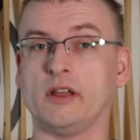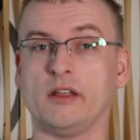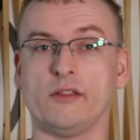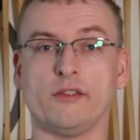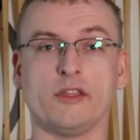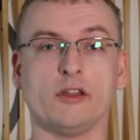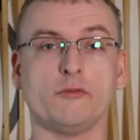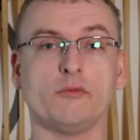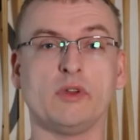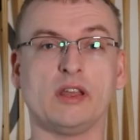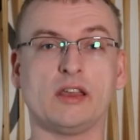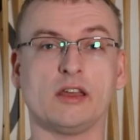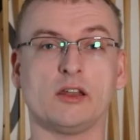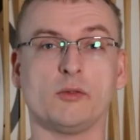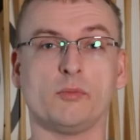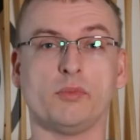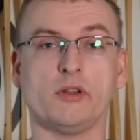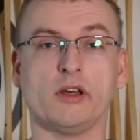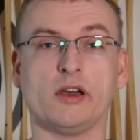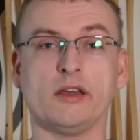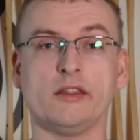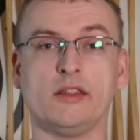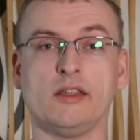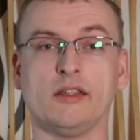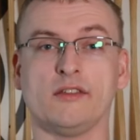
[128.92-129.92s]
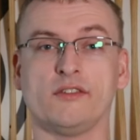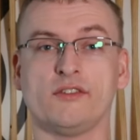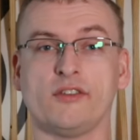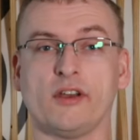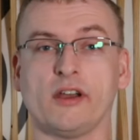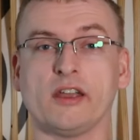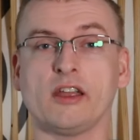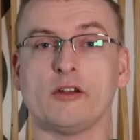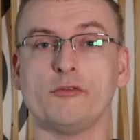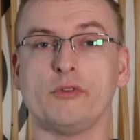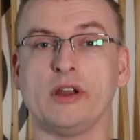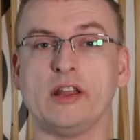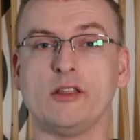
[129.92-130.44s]
and then we can apply the
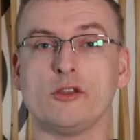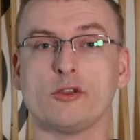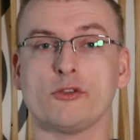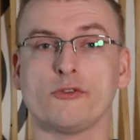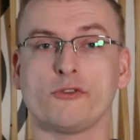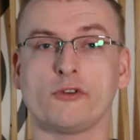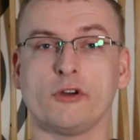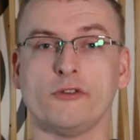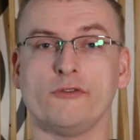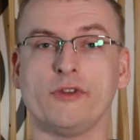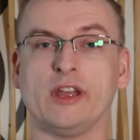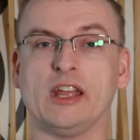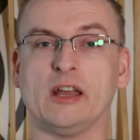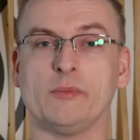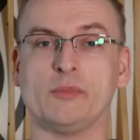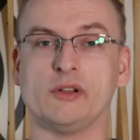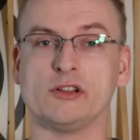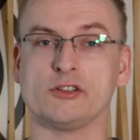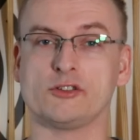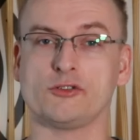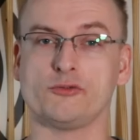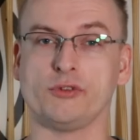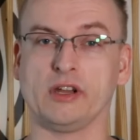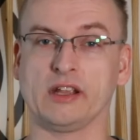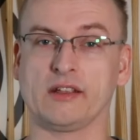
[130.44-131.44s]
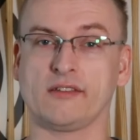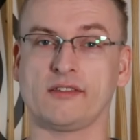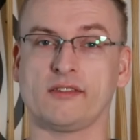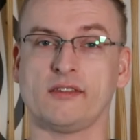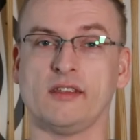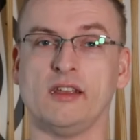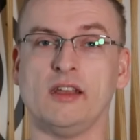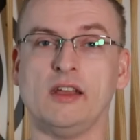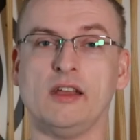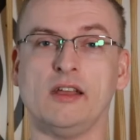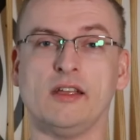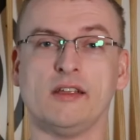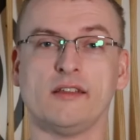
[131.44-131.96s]
entire range of conveyor belt tricks.
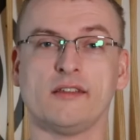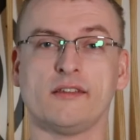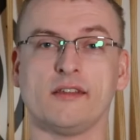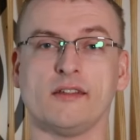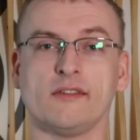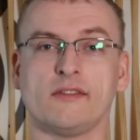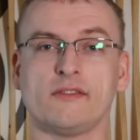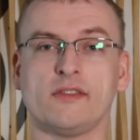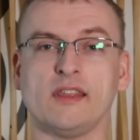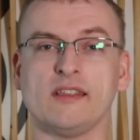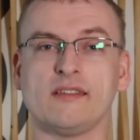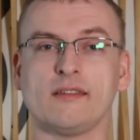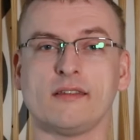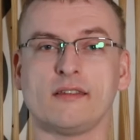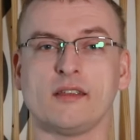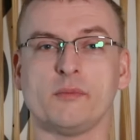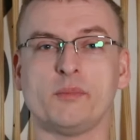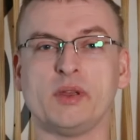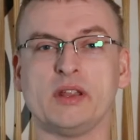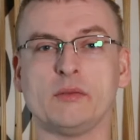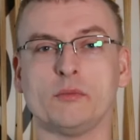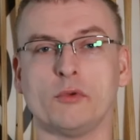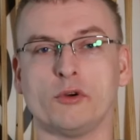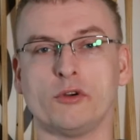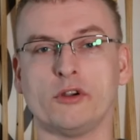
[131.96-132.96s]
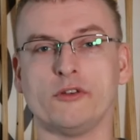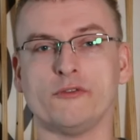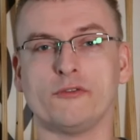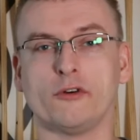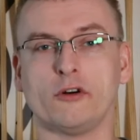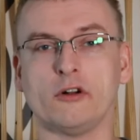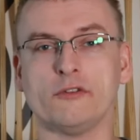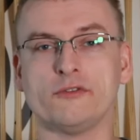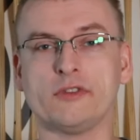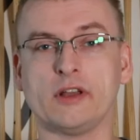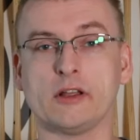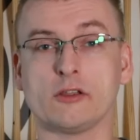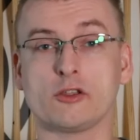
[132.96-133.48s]
Since this is a bit more
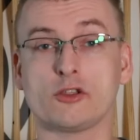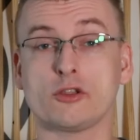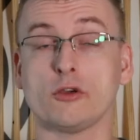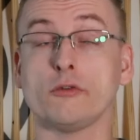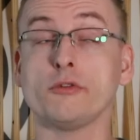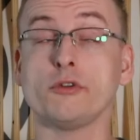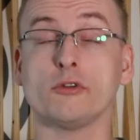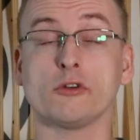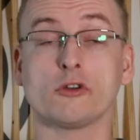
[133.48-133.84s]
involved, I'll show you